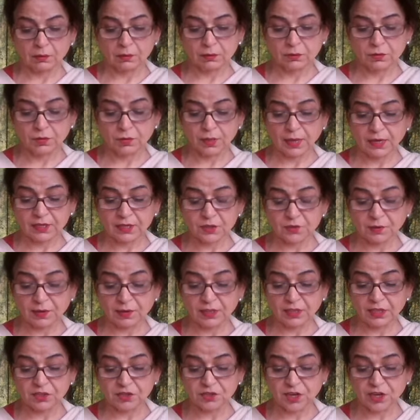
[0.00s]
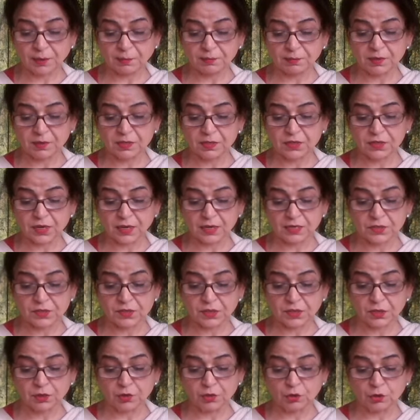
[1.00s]
So that's why this chapter
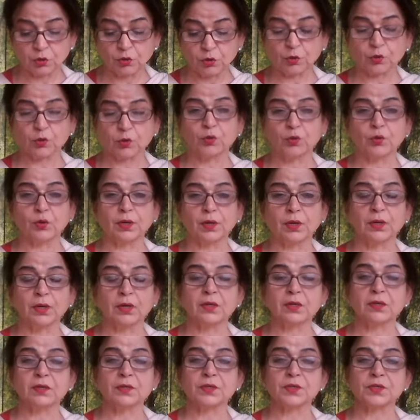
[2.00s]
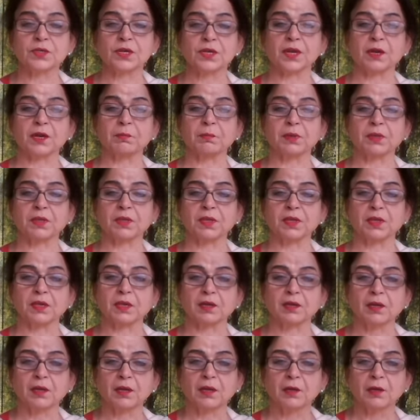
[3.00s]
says Drona
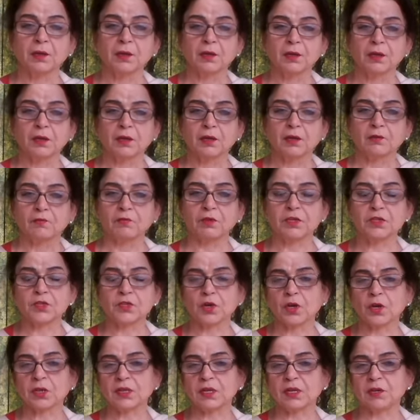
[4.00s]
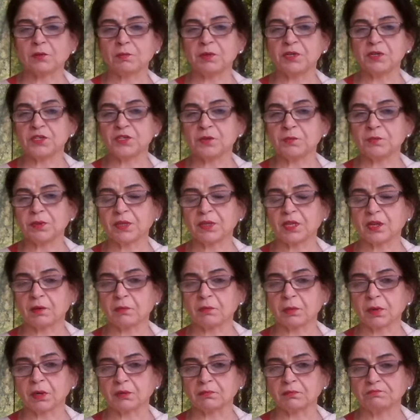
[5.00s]
Senapati. We saw that Bhisham
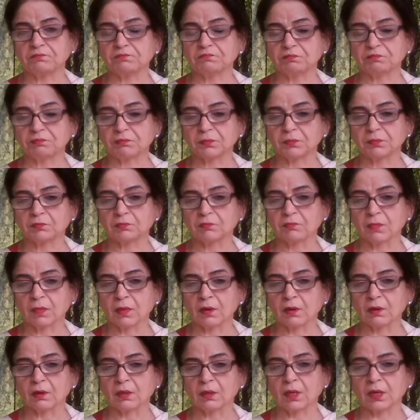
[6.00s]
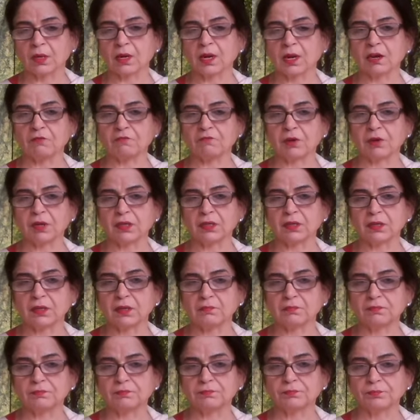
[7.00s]
Pitama, the
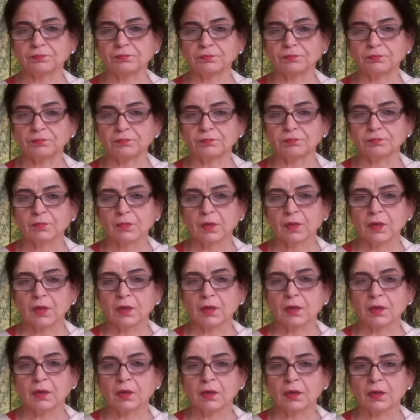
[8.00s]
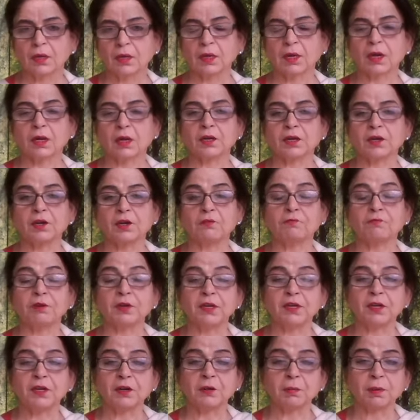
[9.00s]
grandfather, he got
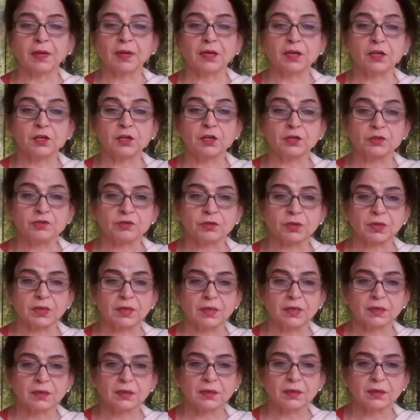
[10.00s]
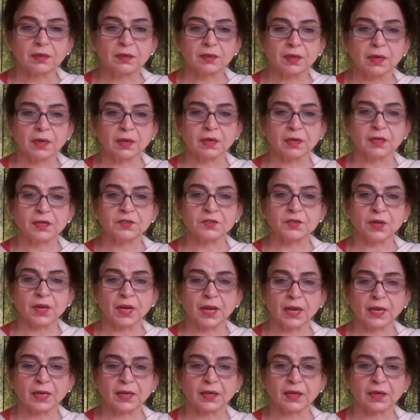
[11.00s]
defeated by Arjuna and he's
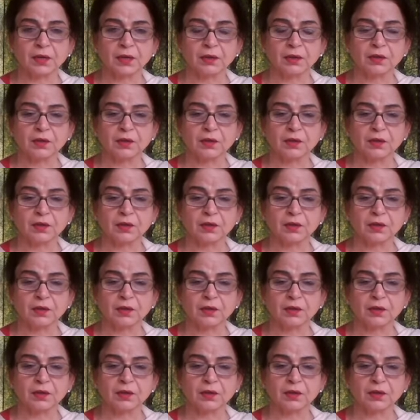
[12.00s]
lying